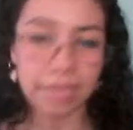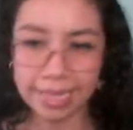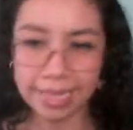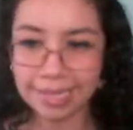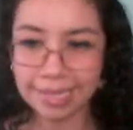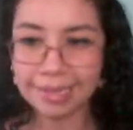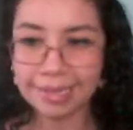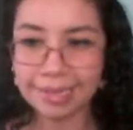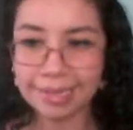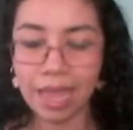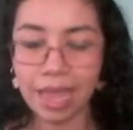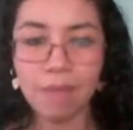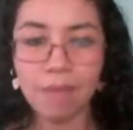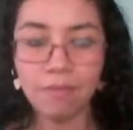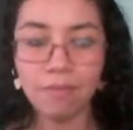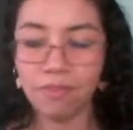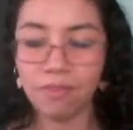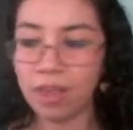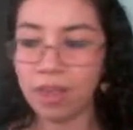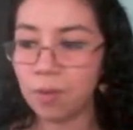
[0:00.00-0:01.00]
the same,
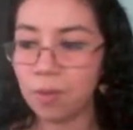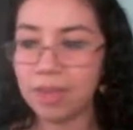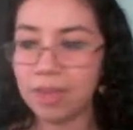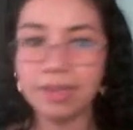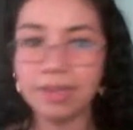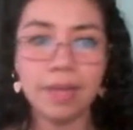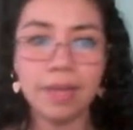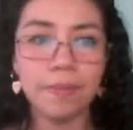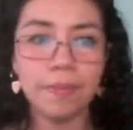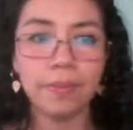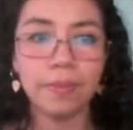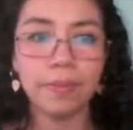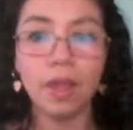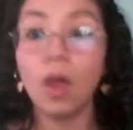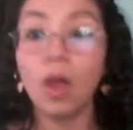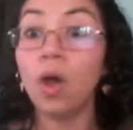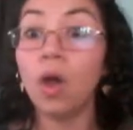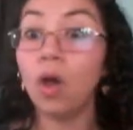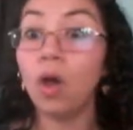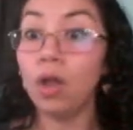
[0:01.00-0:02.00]
frequency,
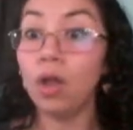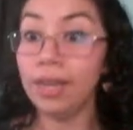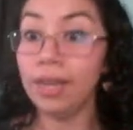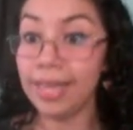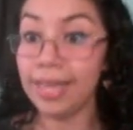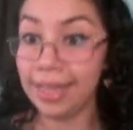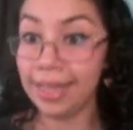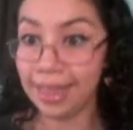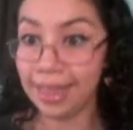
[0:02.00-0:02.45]
only